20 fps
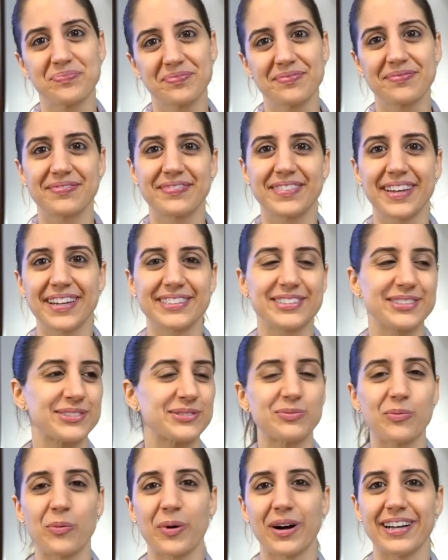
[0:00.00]
that's
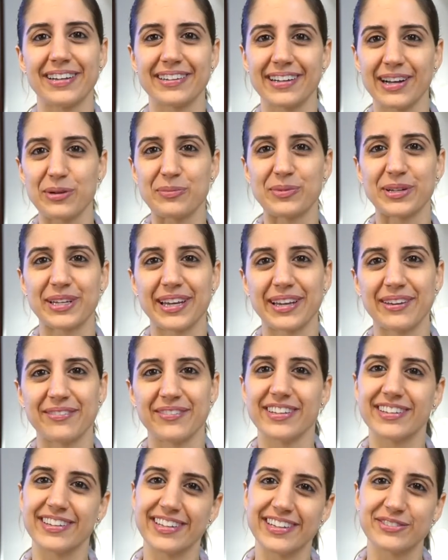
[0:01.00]
why I became
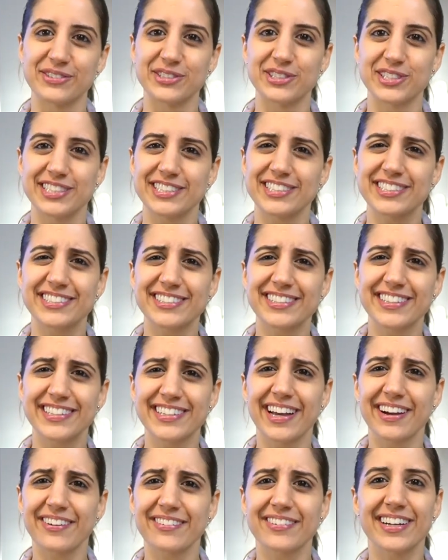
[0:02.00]
a language teacher and
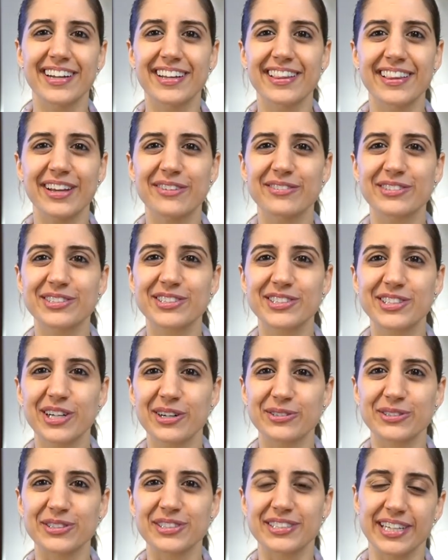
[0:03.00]
now a language
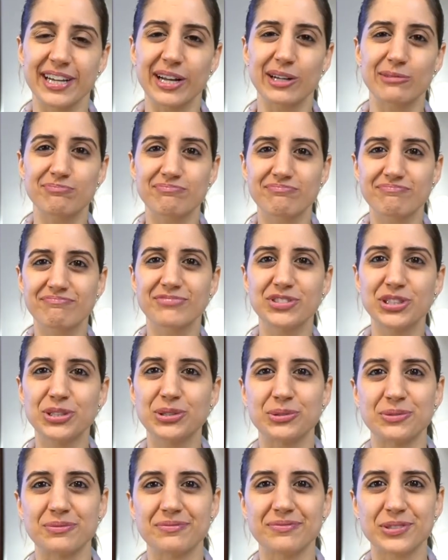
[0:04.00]
coach to help
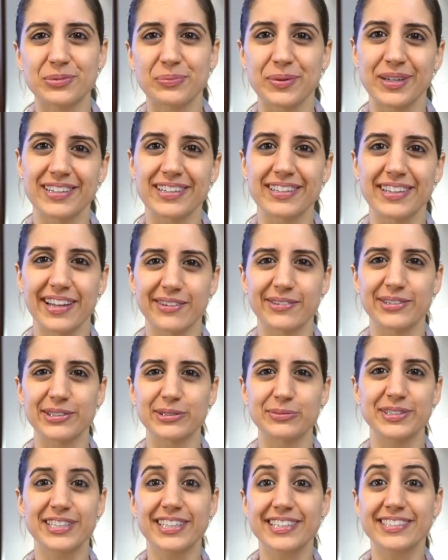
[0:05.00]
you speak a language,
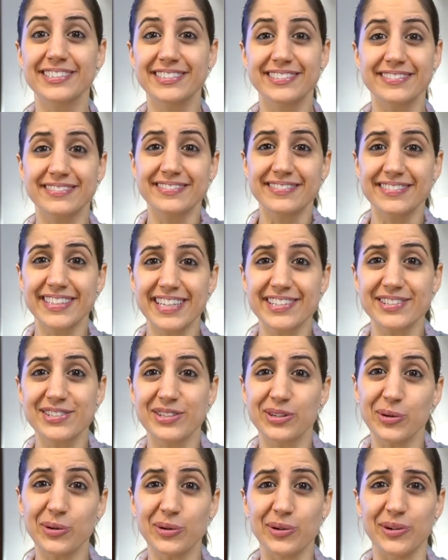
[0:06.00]
because it's
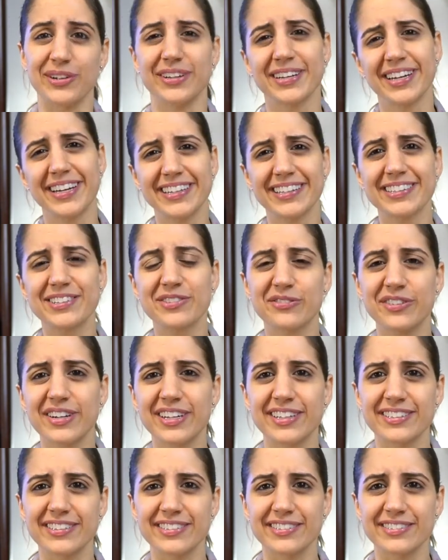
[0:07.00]
cool and it's
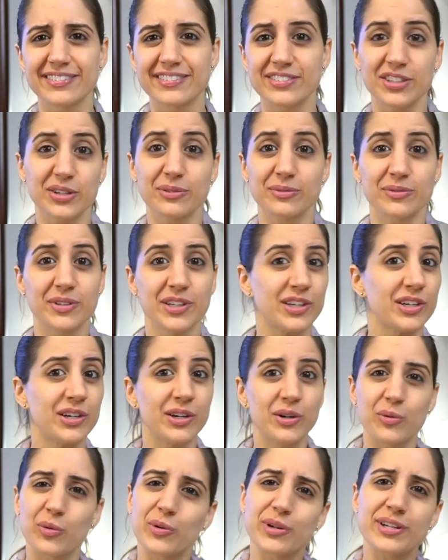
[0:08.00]
fun. So
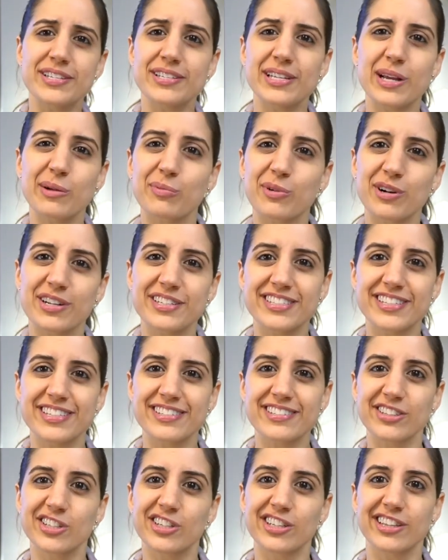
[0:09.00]
what does that
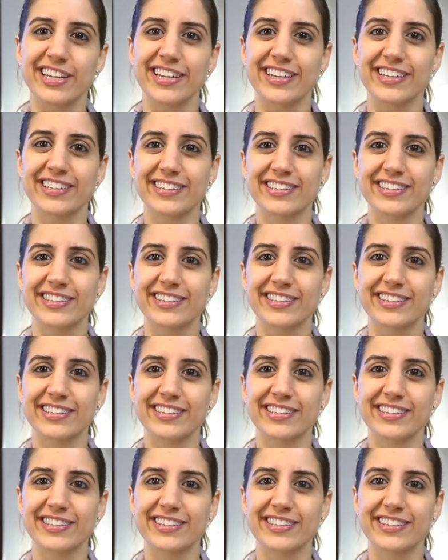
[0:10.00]
process look like?